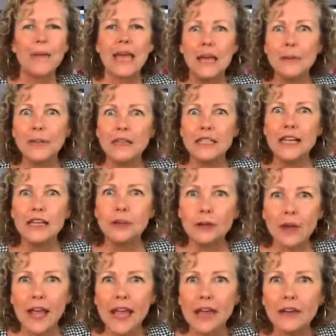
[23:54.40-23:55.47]
People did
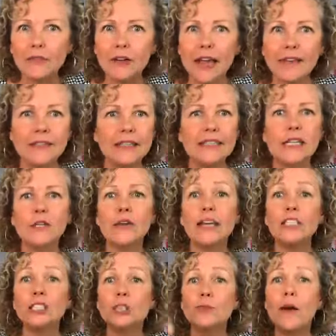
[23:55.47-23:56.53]
great, right? They did
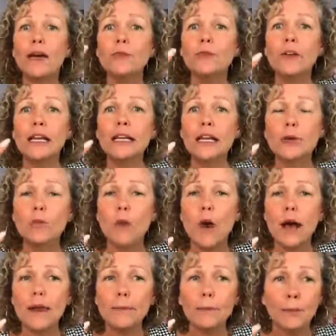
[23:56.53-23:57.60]
great just by reading
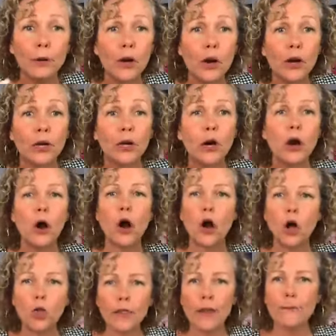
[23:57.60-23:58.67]
one book.
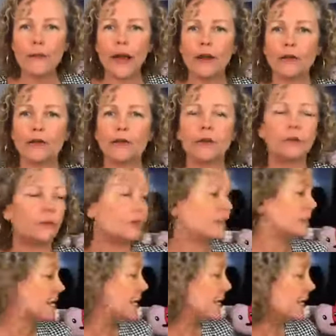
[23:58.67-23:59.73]
All that mattered
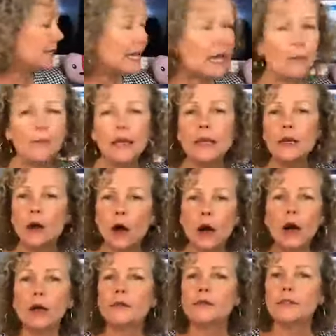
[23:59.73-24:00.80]
was keeping
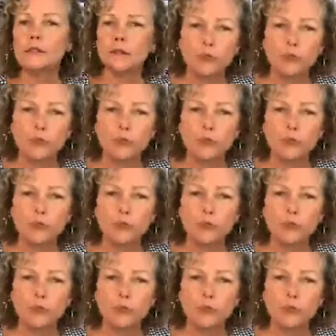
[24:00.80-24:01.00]
carbs